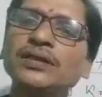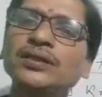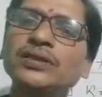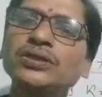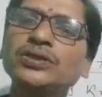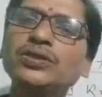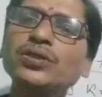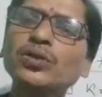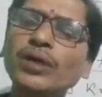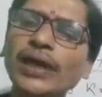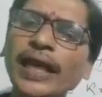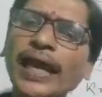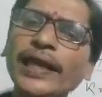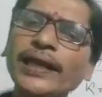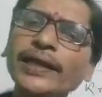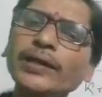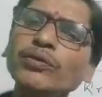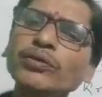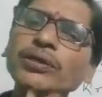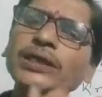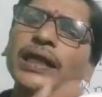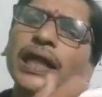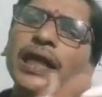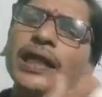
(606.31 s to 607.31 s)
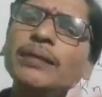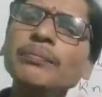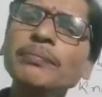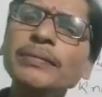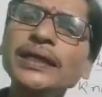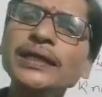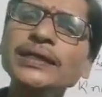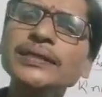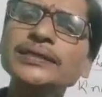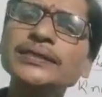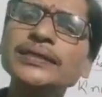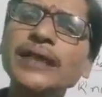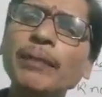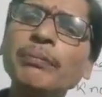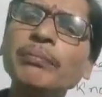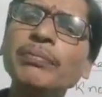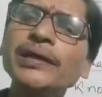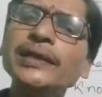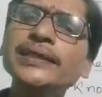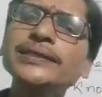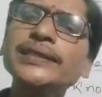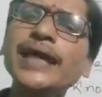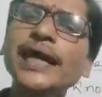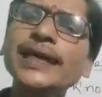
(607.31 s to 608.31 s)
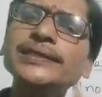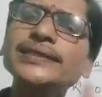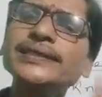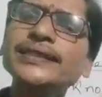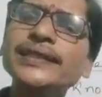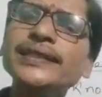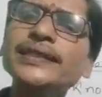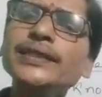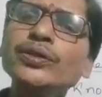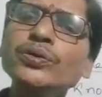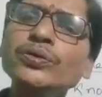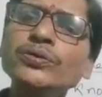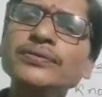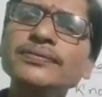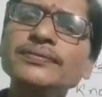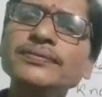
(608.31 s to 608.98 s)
So can you tell me, somebody is asking you,